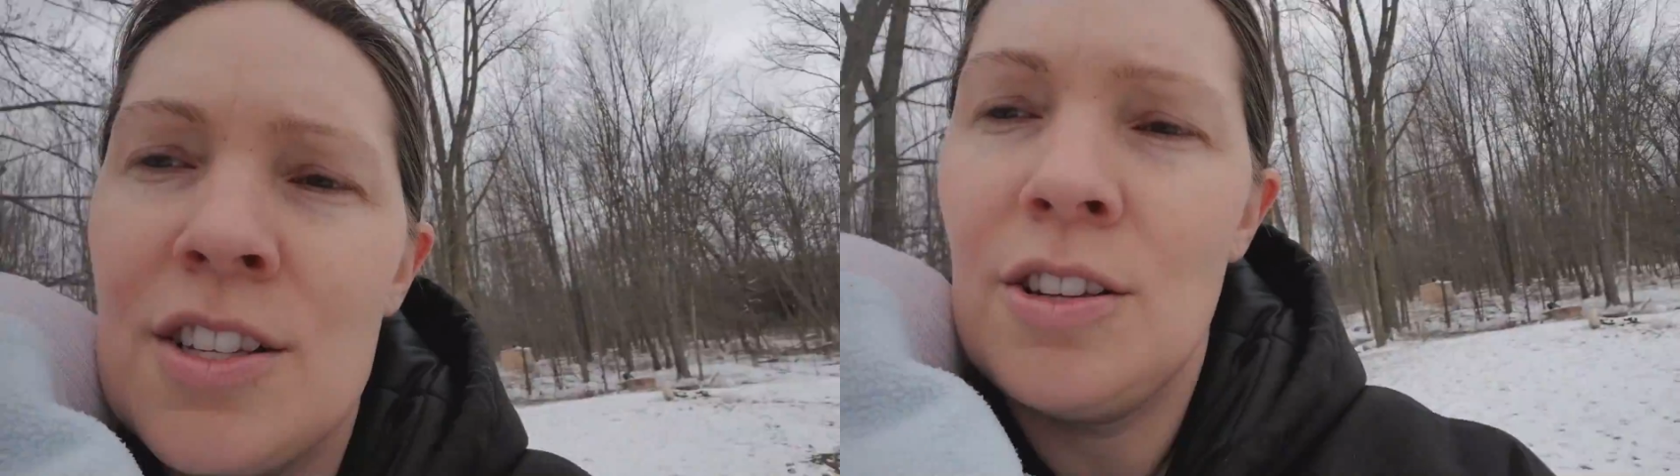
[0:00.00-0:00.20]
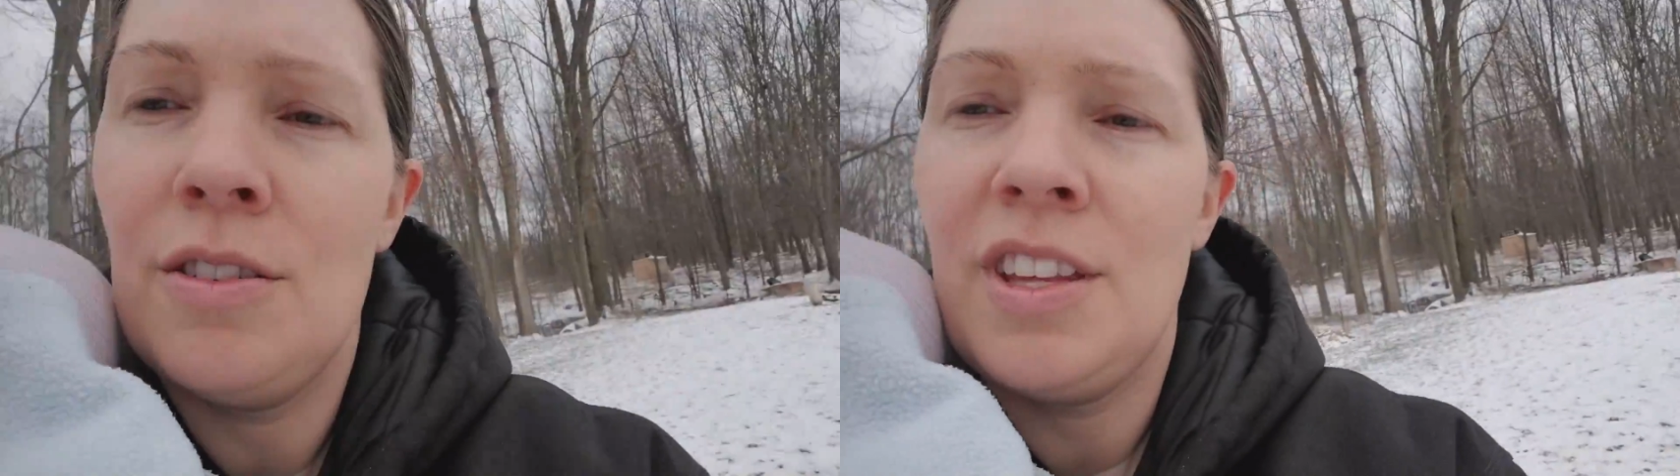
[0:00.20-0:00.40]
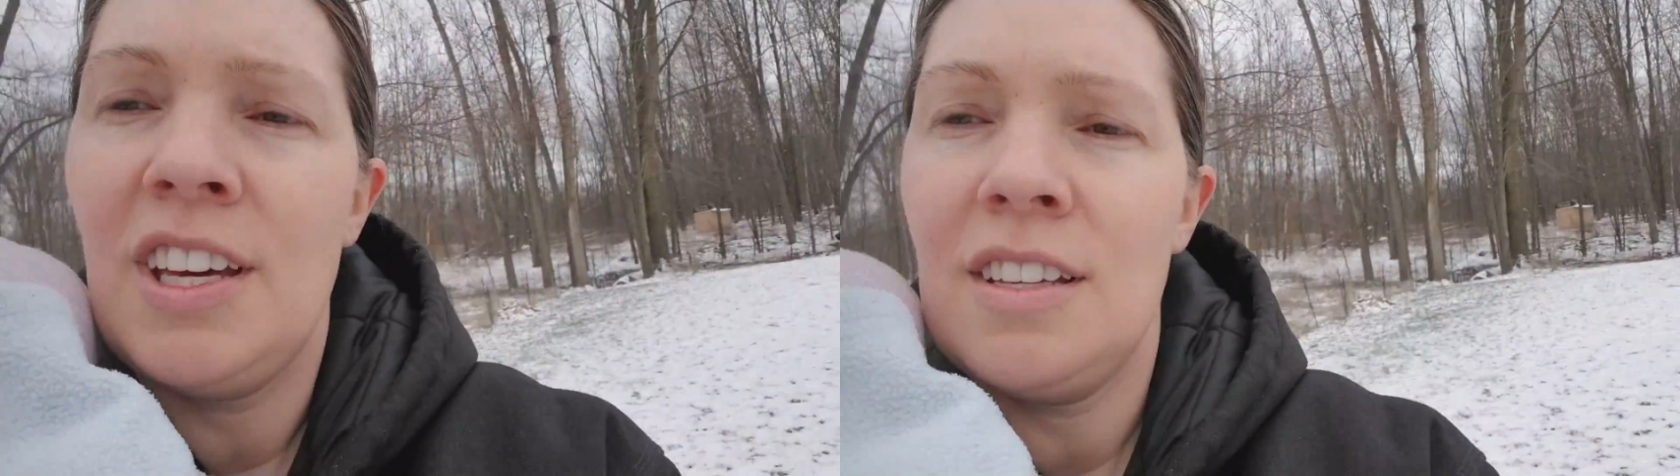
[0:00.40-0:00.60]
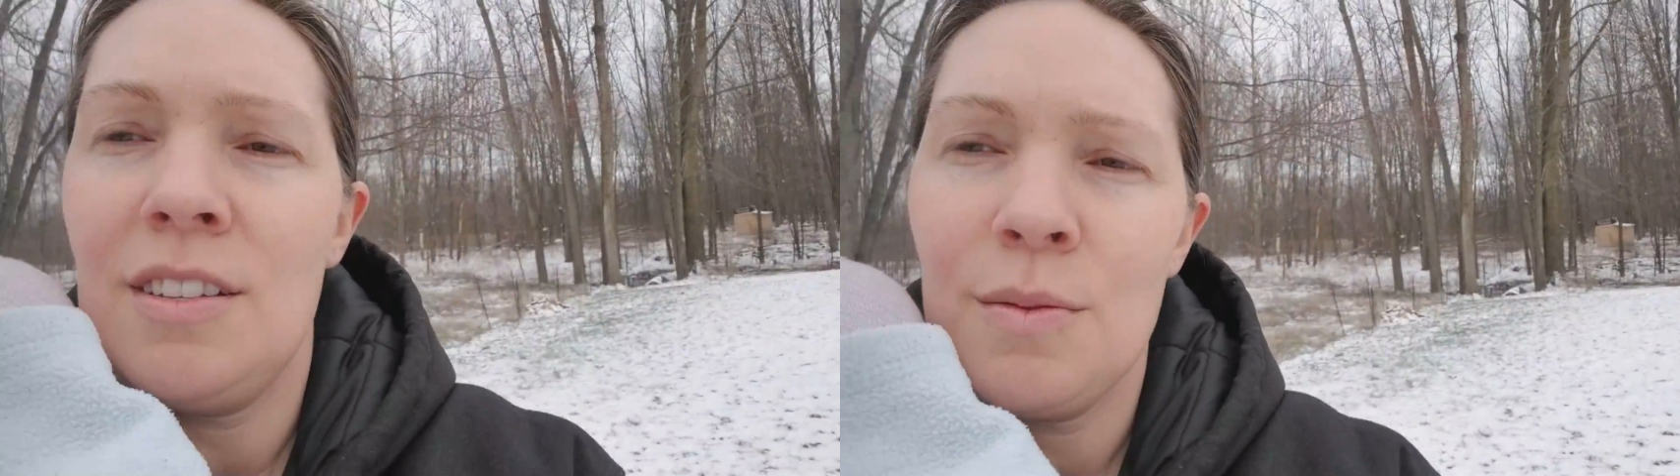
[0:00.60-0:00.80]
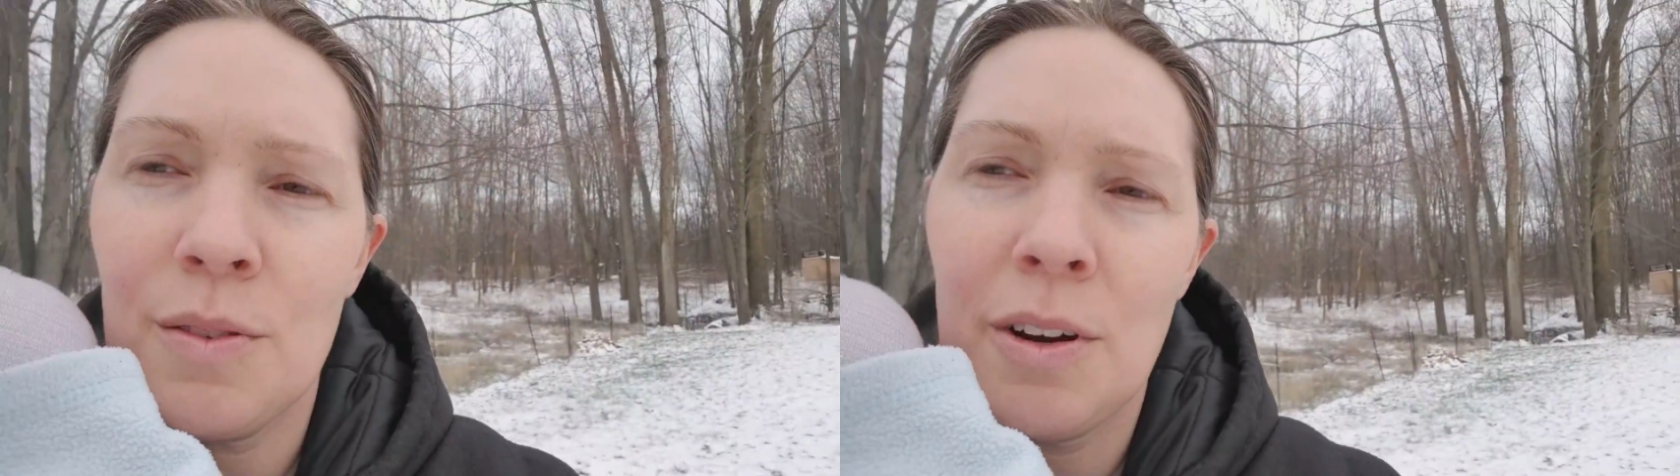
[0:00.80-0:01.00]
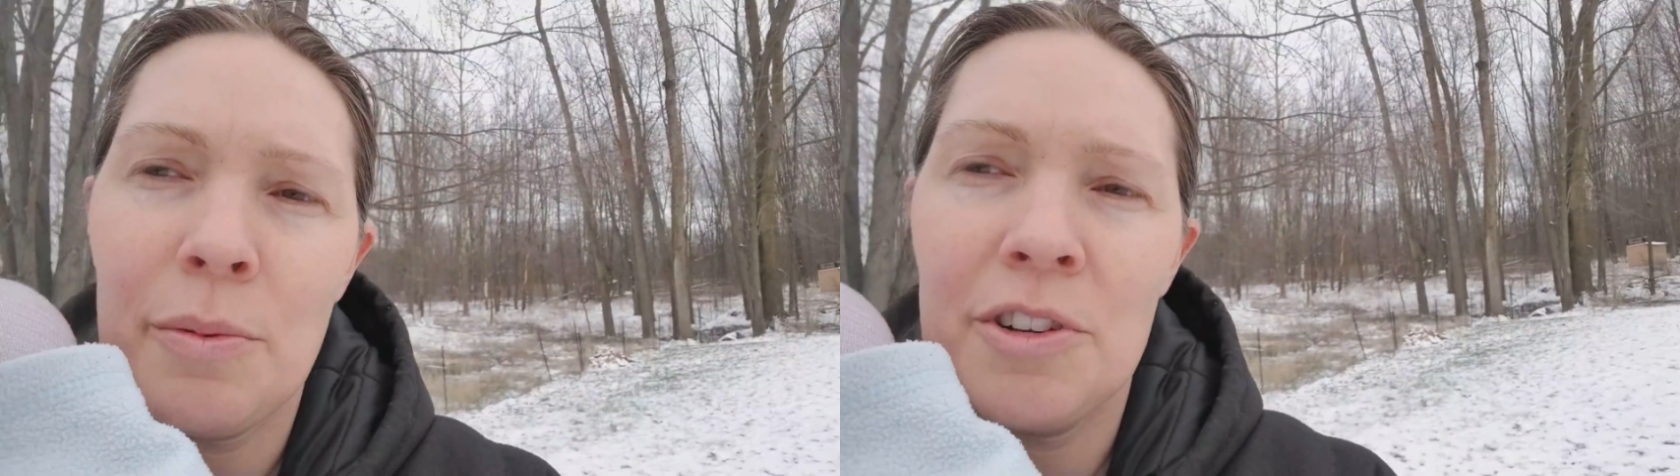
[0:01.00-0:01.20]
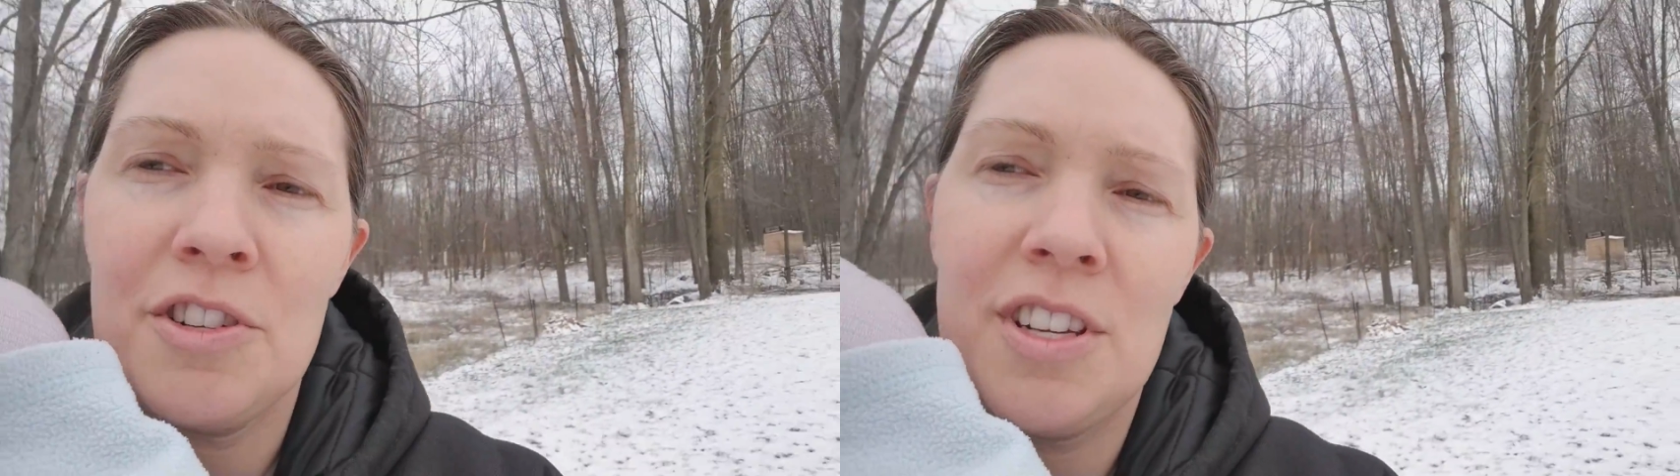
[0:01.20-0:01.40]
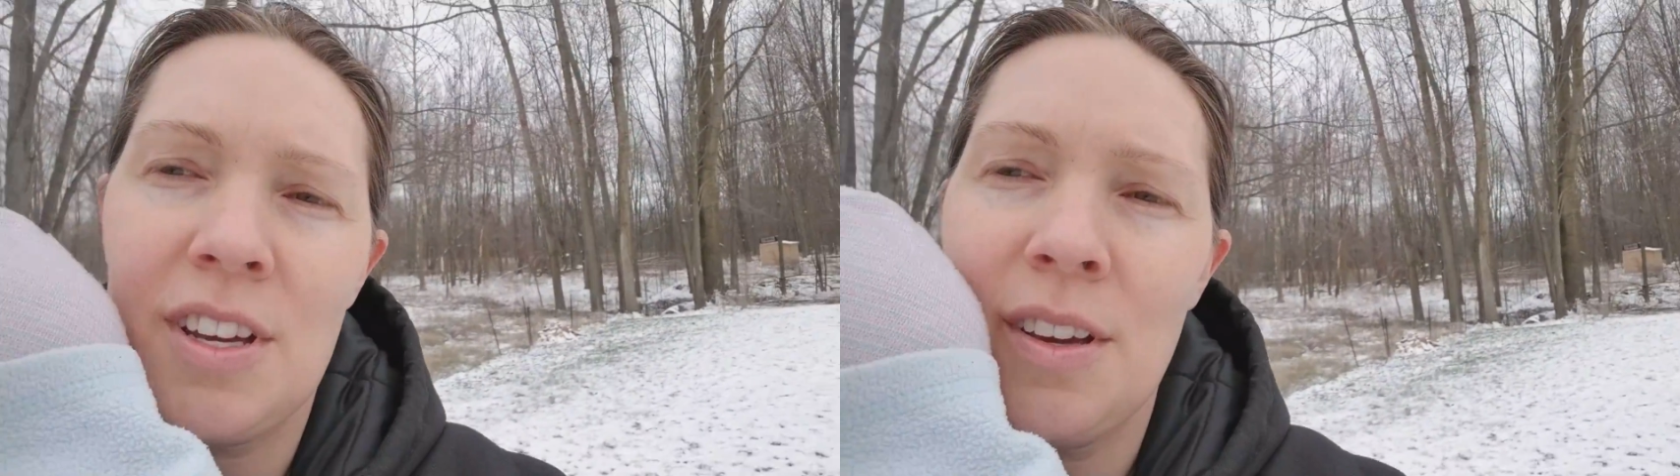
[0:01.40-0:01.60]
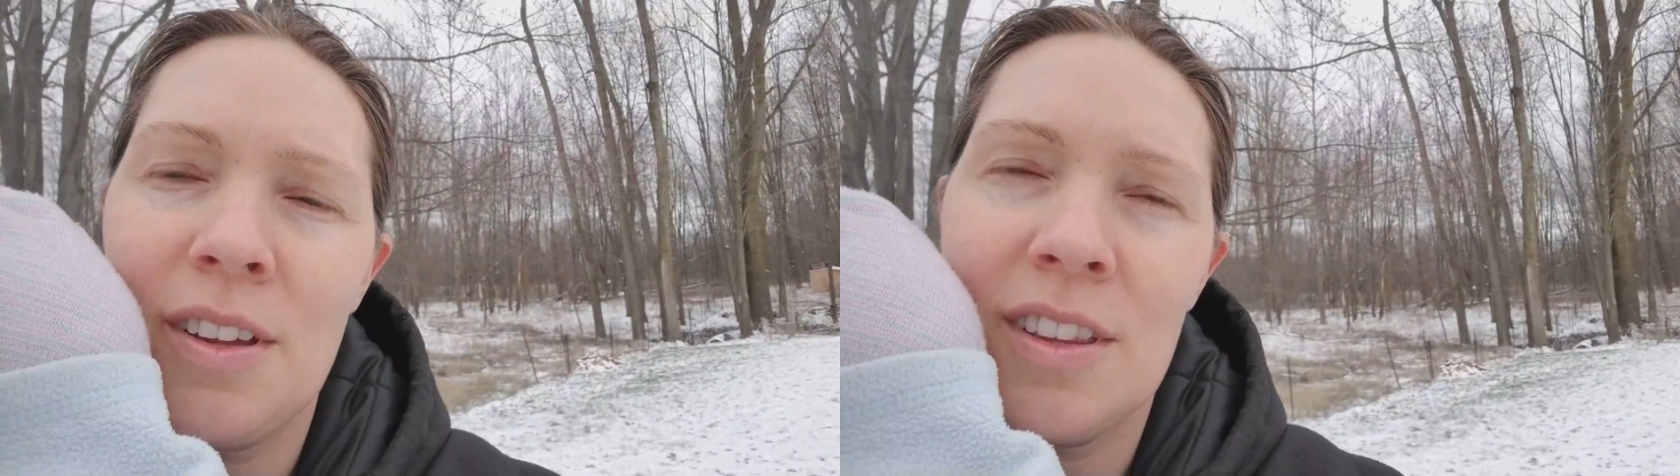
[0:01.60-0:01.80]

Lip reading: So thanks to Farmer G.